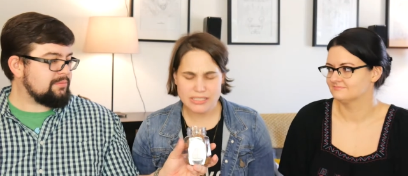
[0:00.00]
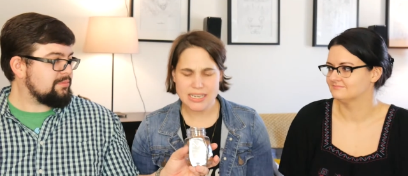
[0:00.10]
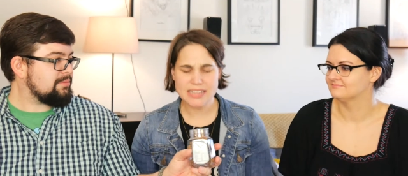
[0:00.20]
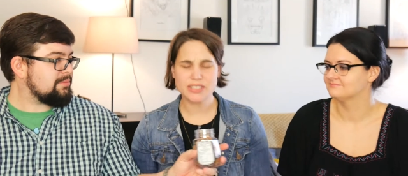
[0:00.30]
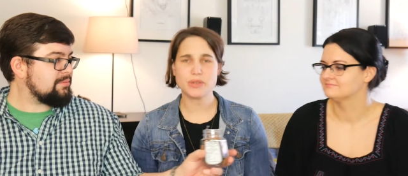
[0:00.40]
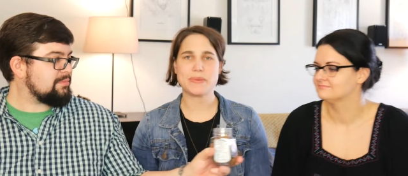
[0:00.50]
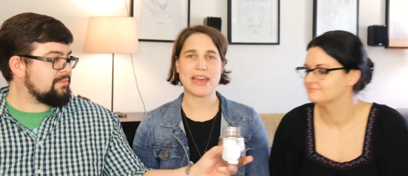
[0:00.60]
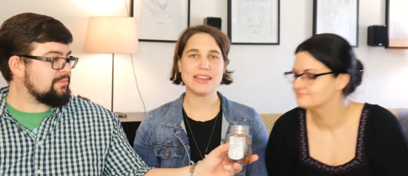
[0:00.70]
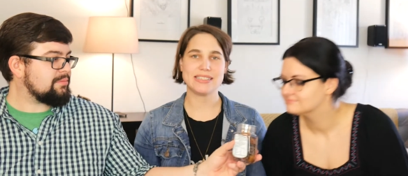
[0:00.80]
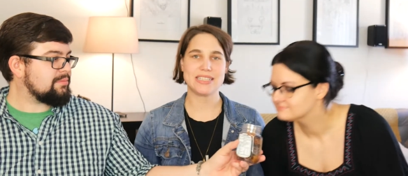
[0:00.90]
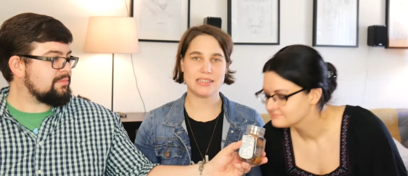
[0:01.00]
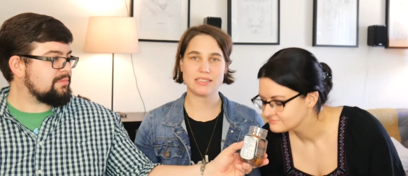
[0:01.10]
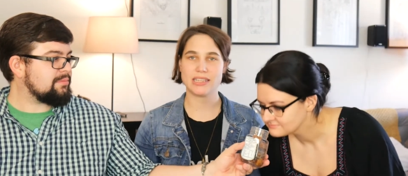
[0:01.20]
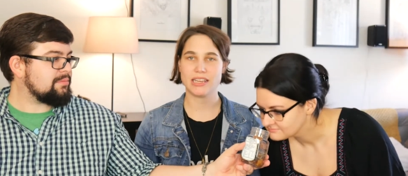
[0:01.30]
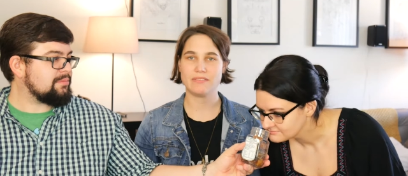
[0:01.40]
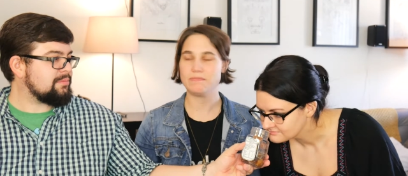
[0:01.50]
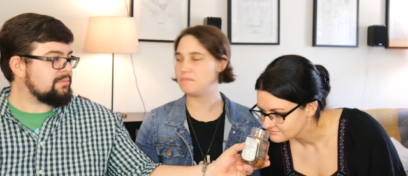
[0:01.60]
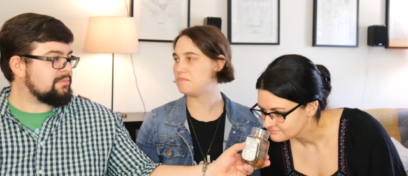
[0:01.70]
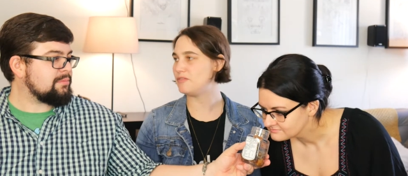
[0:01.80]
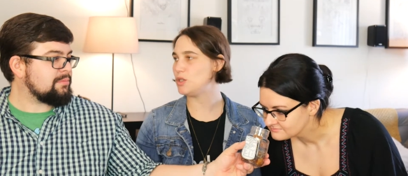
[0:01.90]
Speaker 1: it's not so bad. It tastes like
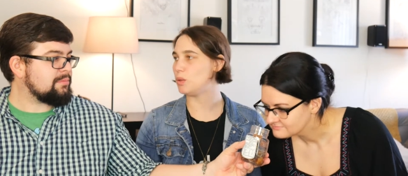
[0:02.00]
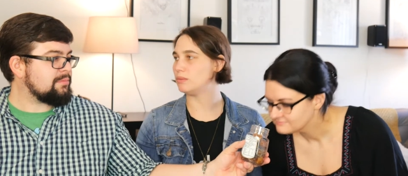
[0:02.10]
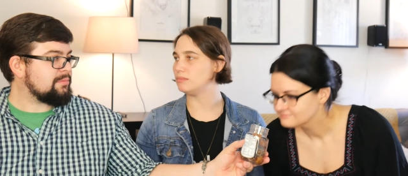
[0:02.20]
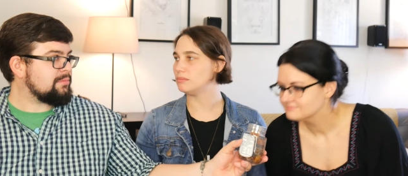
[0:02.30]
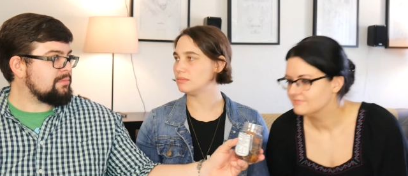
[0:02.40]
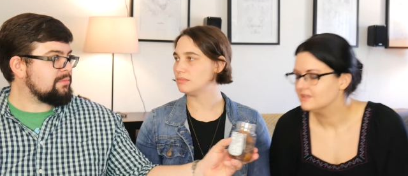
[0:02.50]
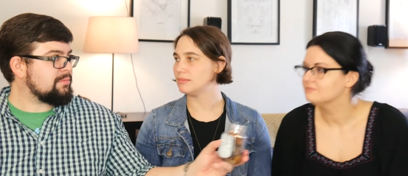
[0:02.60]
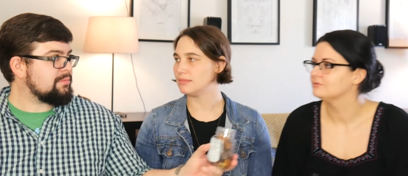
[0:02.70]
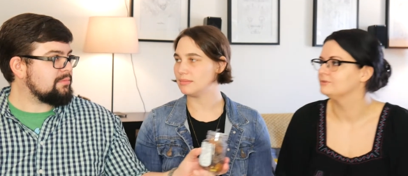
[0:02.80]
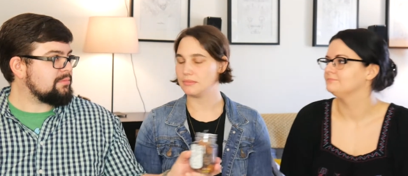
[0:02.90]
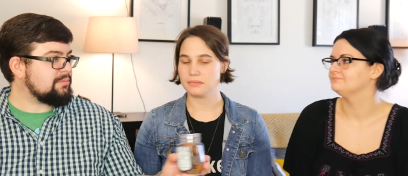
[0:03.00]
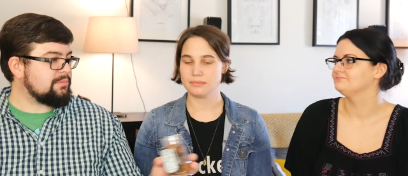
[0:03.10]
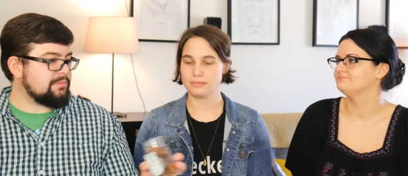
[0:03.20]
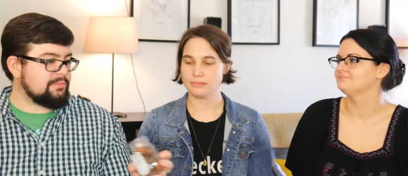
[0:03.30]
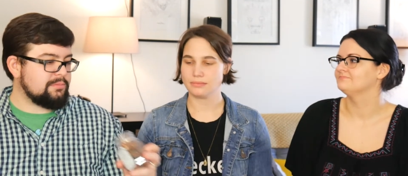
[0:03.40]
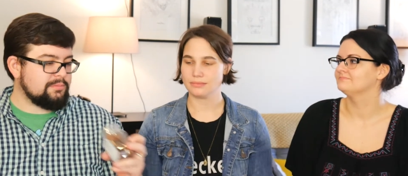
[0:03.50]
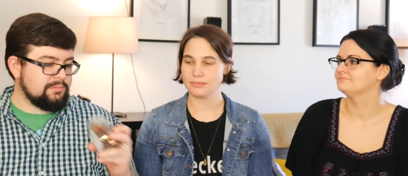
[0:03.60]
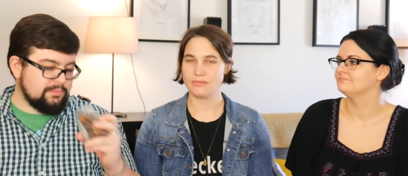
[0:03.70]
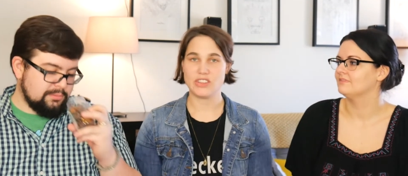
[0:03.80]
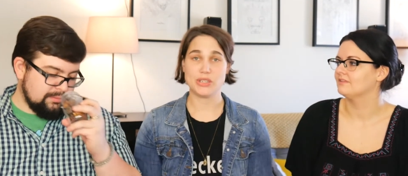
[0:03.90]
fruit. Yeah, fruit.
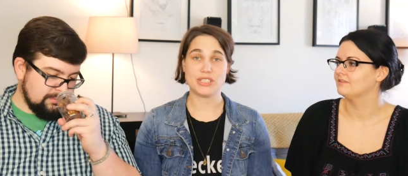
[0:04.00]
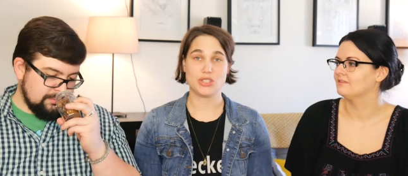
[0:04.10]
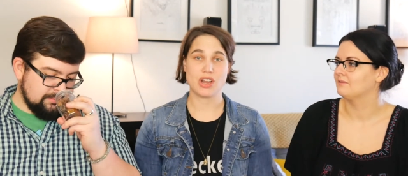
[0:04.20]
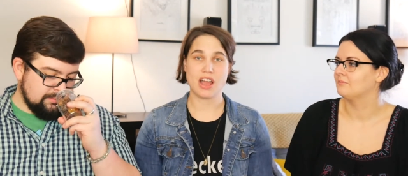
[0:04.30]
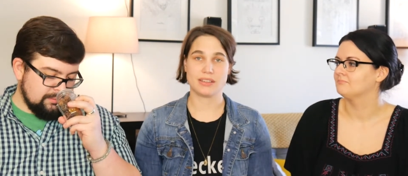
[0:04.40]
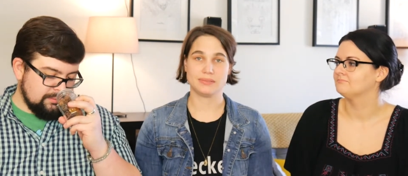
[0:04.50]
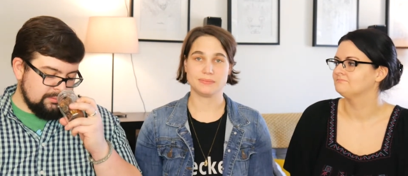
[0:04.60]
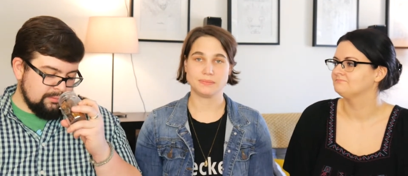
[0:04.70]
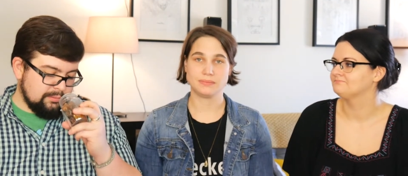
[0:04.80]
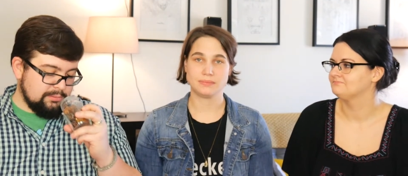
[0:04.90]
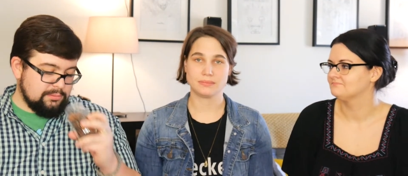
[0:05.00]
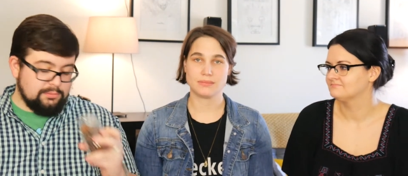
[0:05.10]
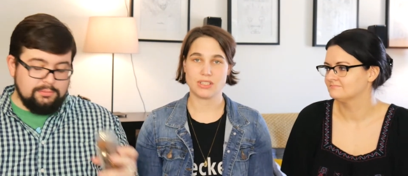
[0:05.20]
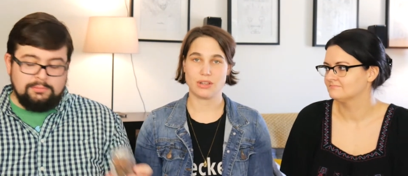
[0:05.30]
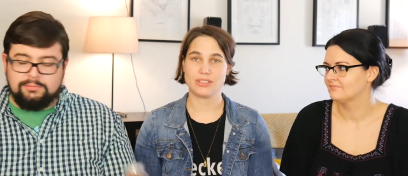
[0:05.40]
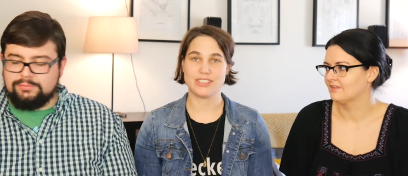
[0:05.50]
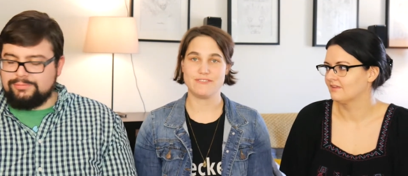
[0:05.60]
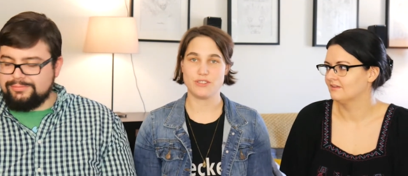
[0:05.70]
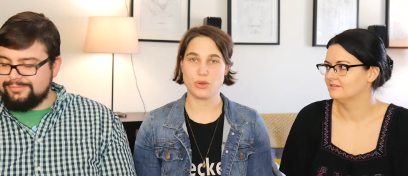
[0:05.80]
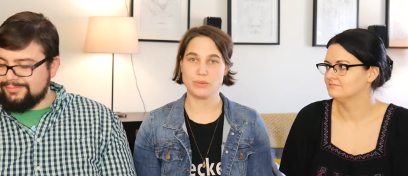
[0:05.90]
Very strong salted
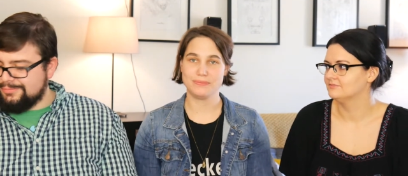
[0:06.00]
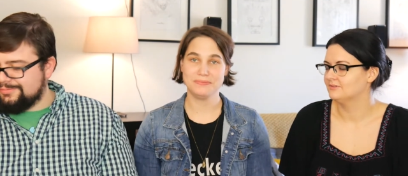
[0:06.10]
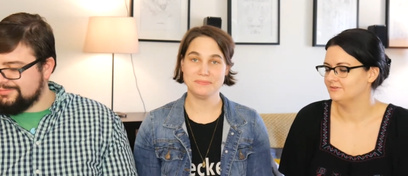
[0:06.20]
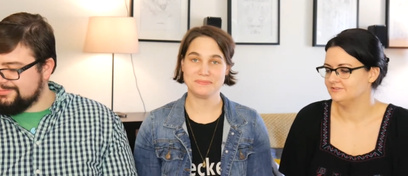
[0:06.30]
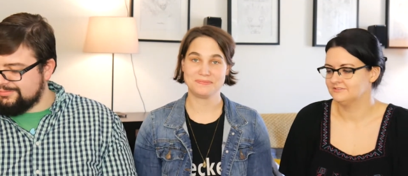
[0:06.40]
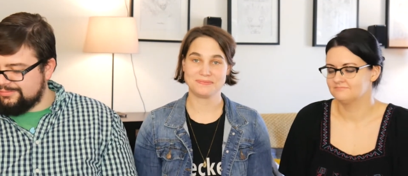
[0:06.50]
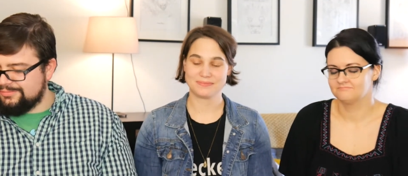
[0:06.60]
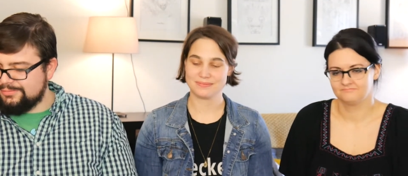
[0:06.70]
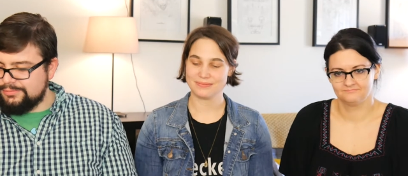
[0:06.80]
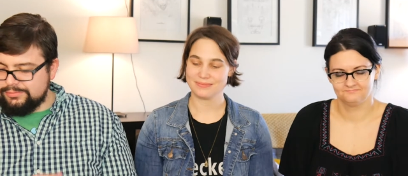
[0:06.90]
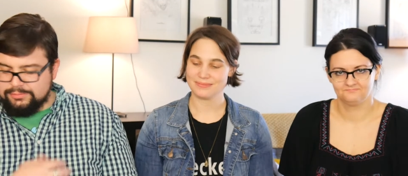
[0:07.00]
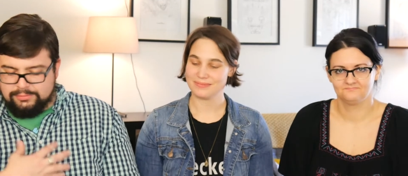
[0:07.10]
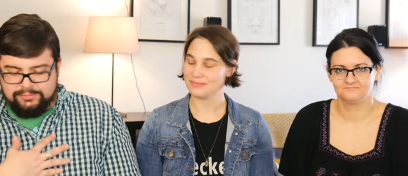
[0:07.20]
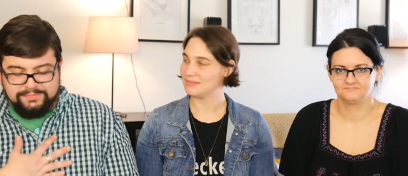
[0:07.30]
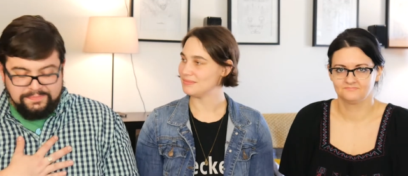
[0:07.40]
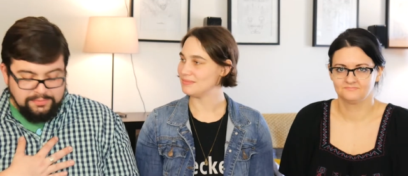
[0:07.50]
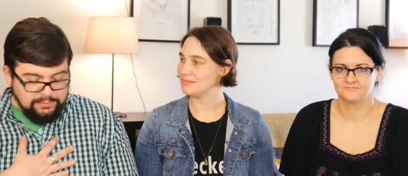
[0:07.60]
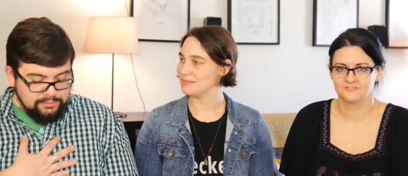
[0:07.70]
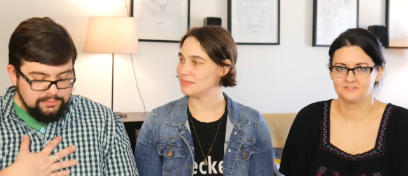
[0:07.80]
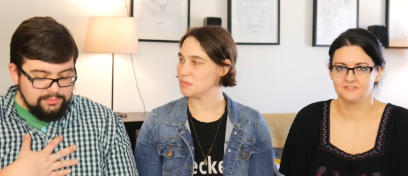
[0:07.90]
fruit. Going to
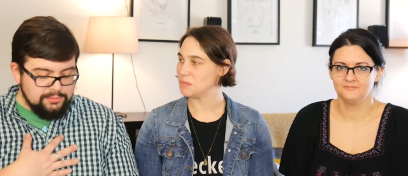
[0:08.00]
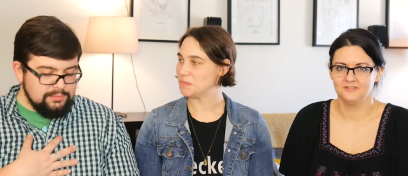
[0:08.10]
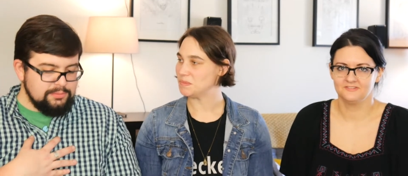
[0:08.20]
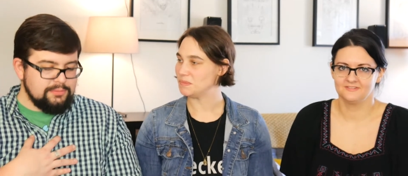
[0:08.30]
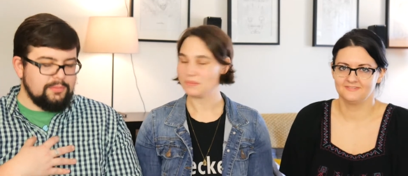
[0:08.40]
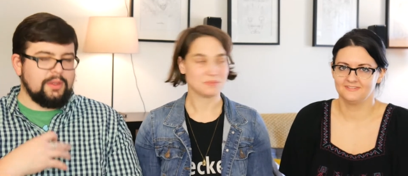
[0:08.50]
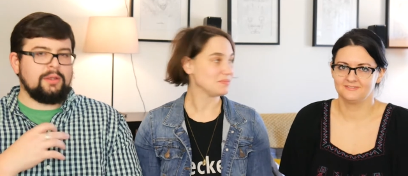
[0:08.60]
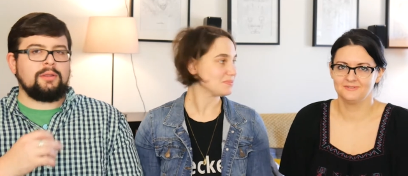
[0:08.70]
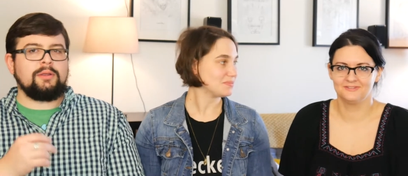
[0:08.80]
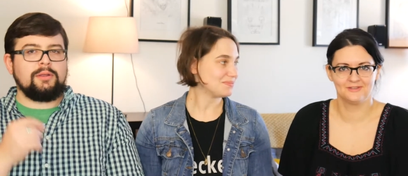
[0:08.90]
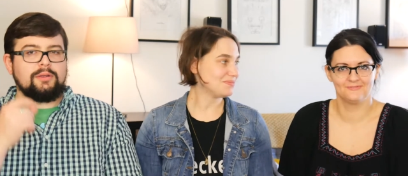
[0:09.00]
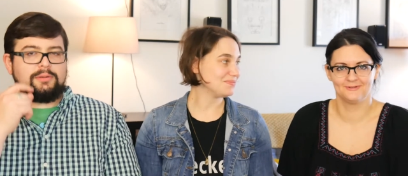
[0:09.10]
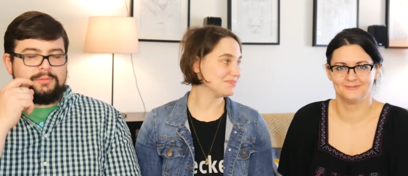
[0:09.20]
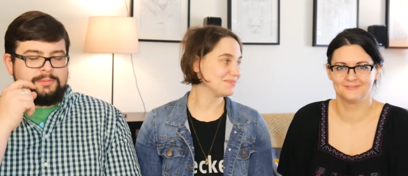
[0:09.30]
just tell myself that smells like fruit.